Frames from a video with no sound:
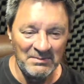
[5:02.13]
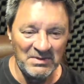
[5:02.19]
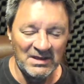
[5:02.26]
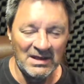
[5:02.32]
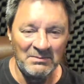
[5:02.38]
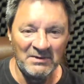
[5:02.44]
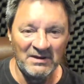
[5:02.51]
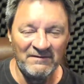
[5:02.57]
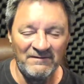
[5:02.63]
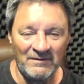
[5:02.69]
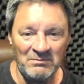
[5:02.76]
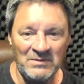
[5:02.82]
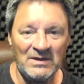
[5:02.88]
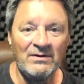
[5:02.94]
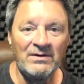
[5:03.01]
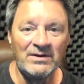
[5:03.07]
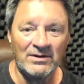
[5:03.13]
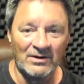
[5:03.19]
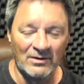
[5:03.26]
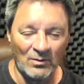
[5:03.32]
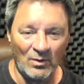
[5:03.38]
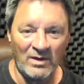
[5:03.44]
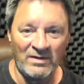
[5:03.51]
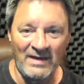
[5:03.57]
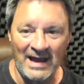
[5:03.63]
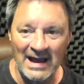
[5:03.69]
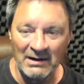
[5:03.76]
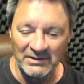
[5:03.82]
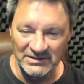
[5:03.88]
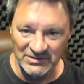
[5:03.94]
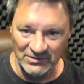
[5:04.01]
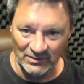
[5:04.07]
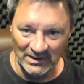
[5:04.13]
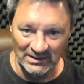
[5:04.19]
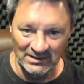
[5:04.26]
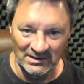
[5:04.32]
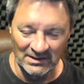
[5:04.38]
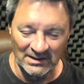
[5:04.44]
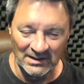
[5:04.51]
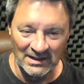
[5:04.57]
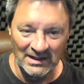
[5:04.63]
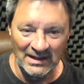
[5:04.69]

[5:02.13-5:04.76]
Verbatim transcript: becoming familiar with how it's written